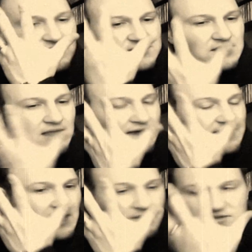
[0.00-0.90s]
This light
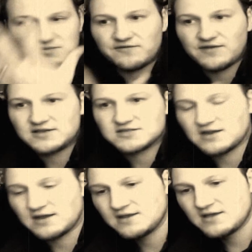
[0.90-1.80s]
came into my face,
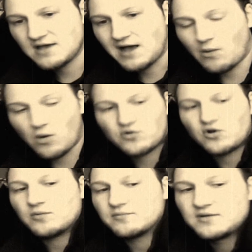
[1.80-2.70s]
and I woke
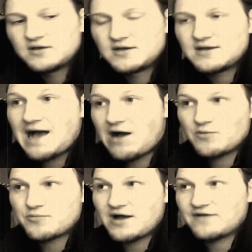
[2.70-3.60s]
up out
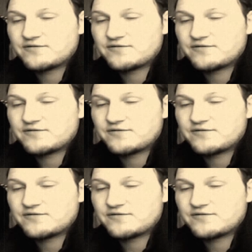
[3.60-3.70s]
of breath,